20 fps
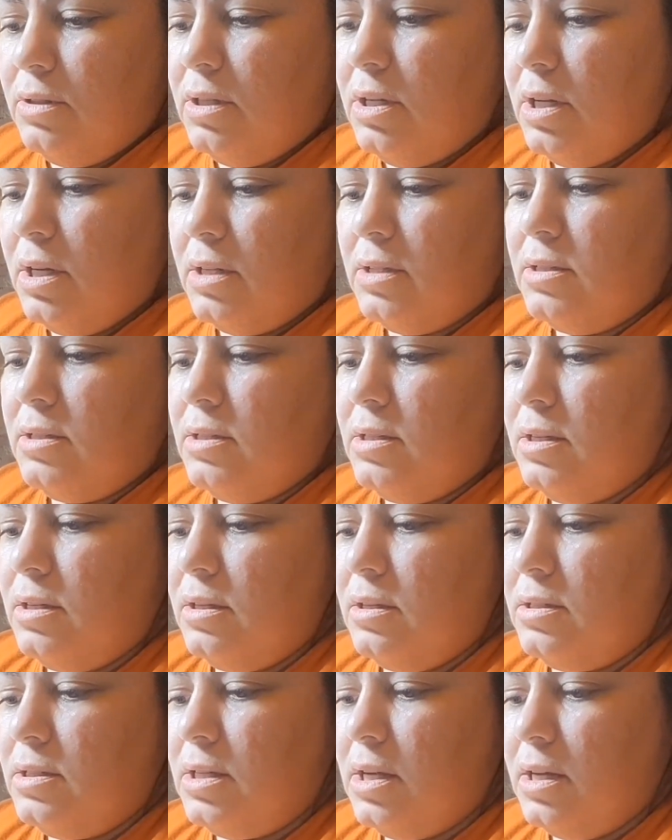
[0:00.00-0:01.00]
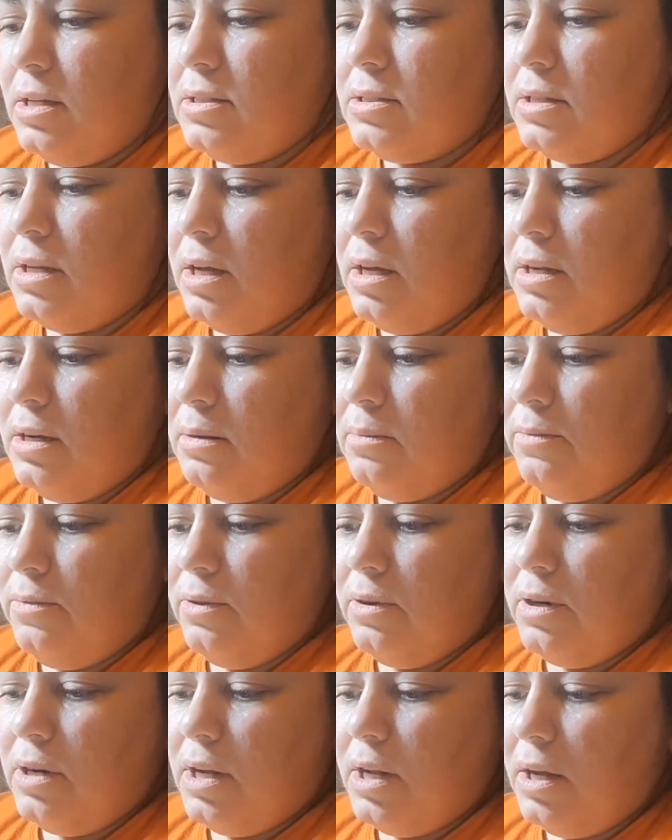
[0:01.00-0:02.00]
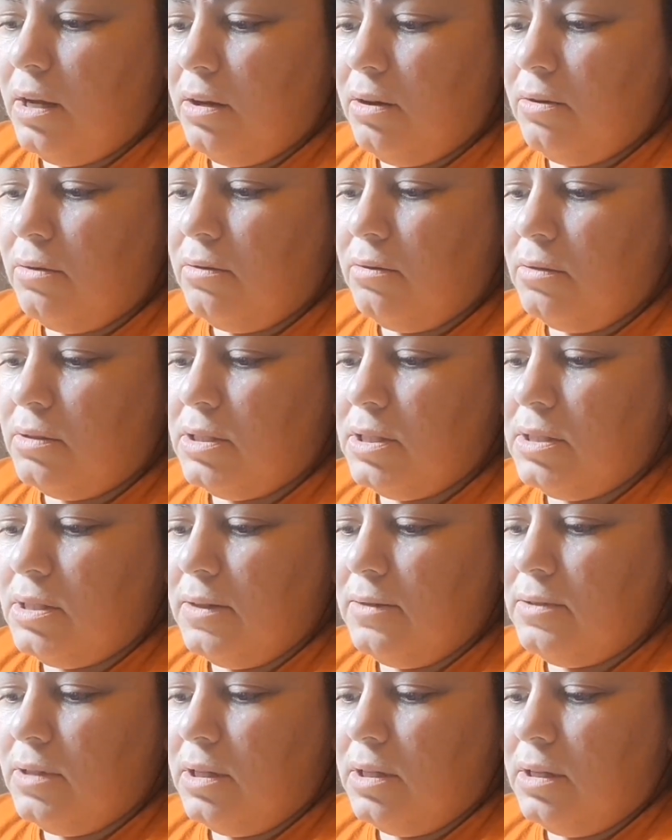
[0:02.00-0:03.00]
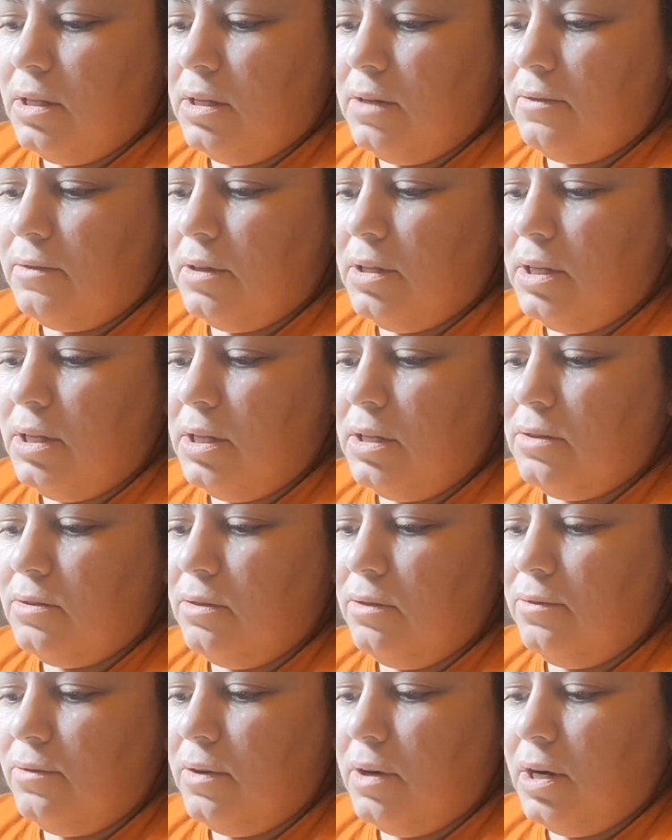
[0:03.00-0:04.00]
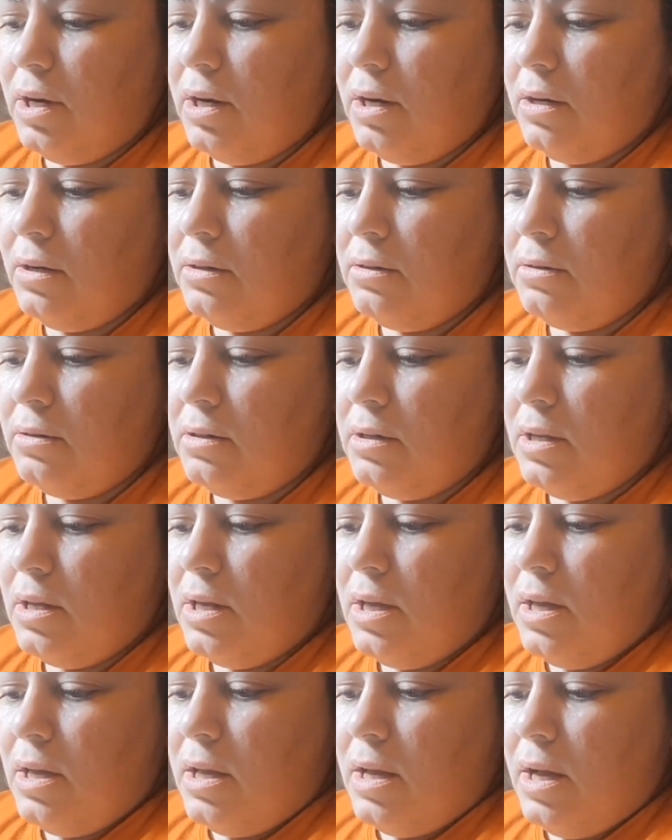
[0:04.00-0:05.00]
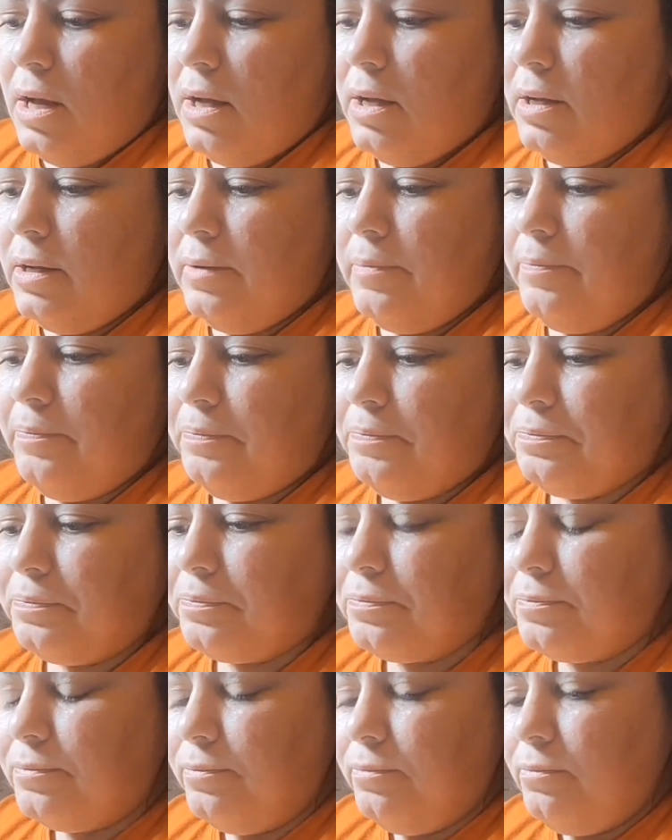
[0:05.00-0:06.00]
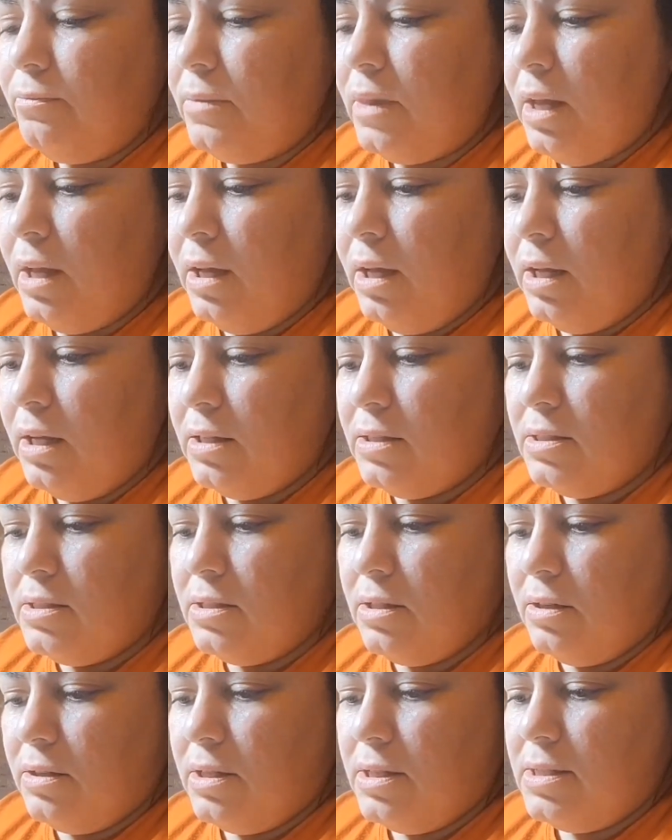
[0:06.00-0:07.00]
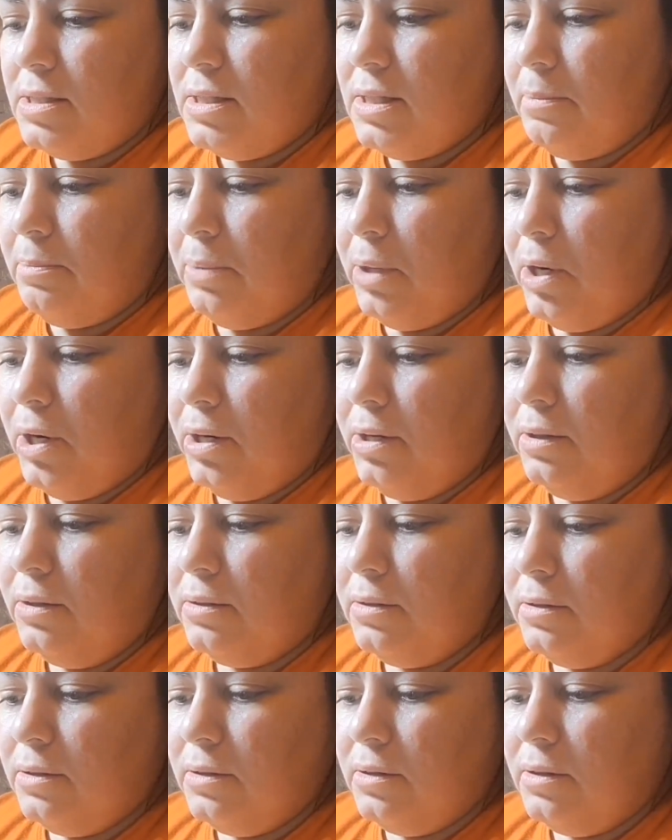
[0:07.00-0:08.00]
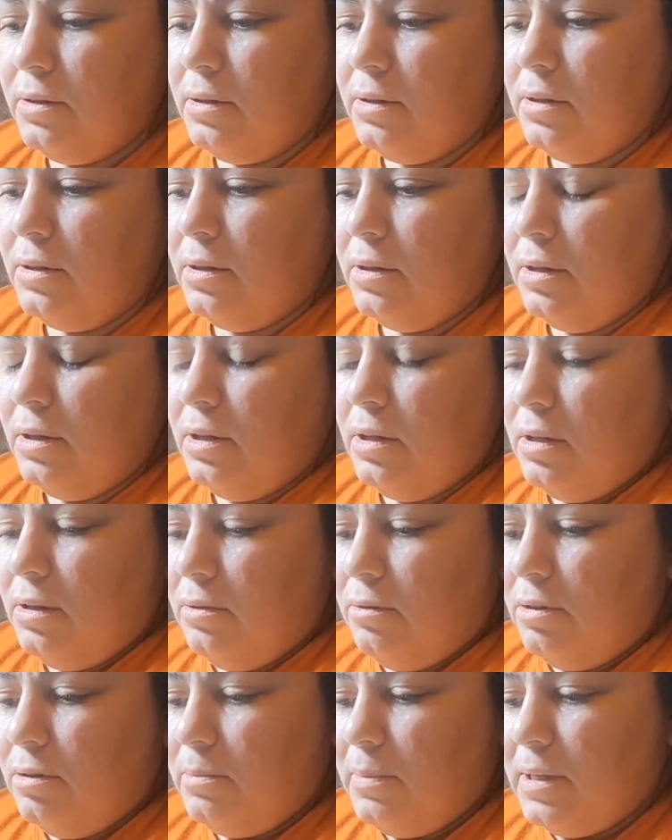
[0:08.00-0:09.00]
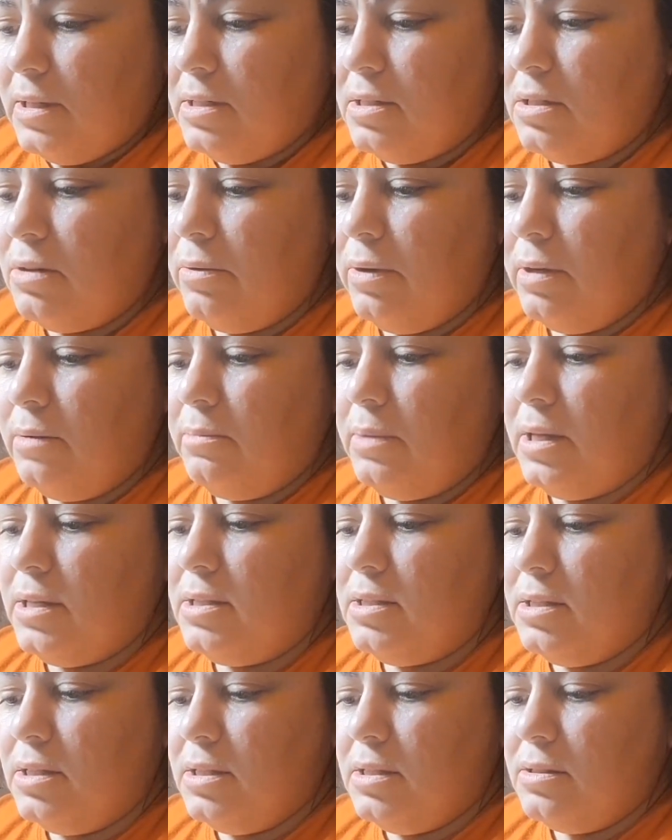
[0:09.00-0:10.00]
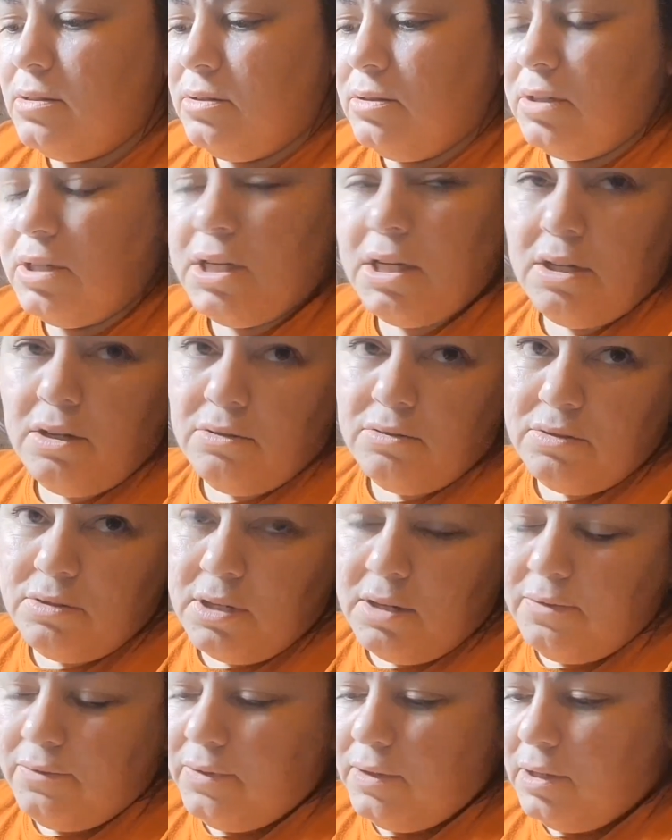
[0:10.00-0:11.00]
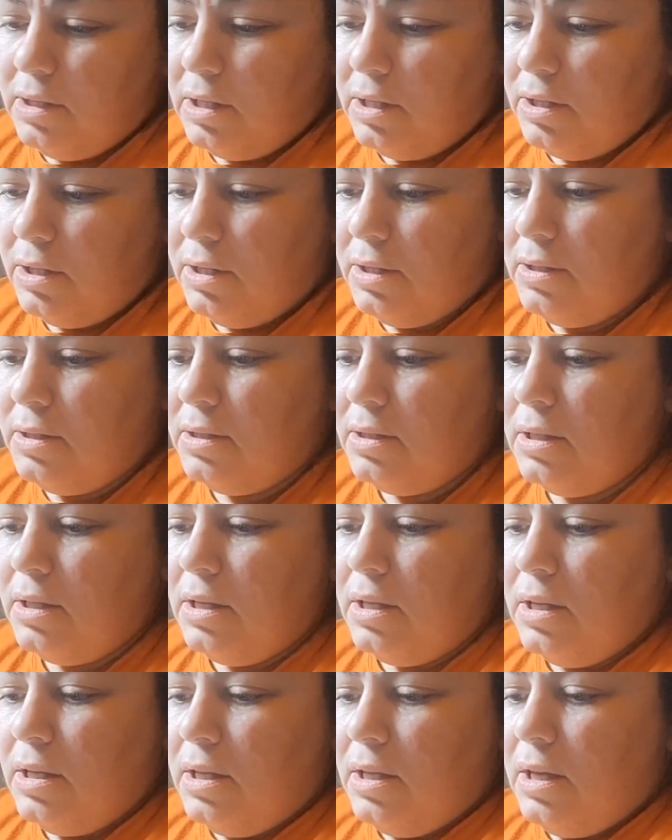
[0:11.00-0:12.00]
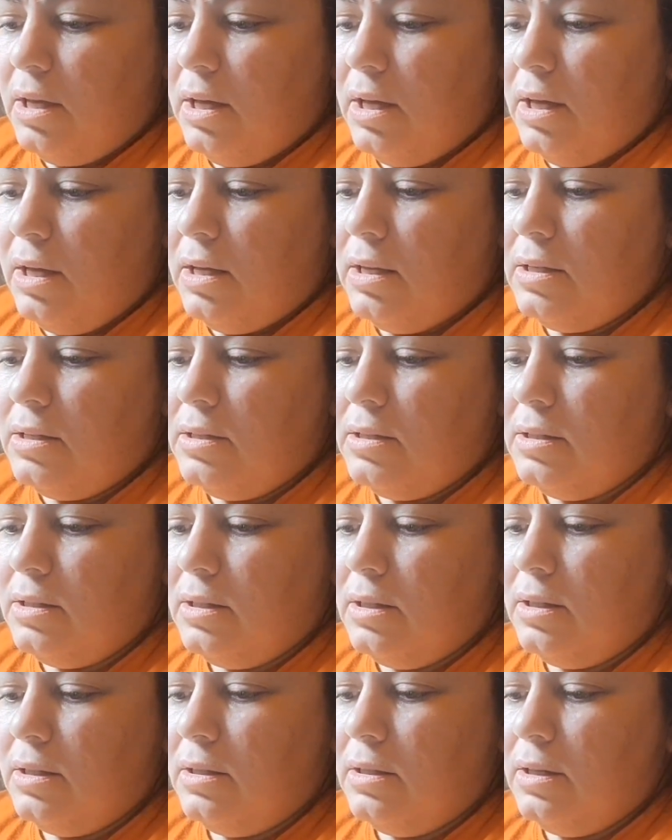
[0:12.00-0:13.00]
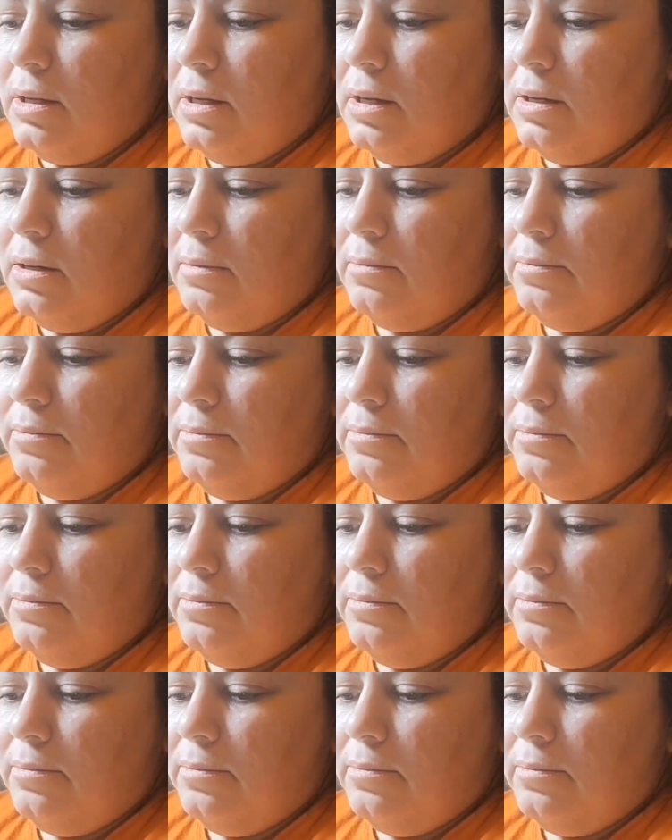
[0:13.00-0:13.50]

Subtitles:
moving on to the next task item for now, since I've done a lot of cleaning so far. I got to install the zipper. One of my sewing besties, her kiddo is not feeling good. And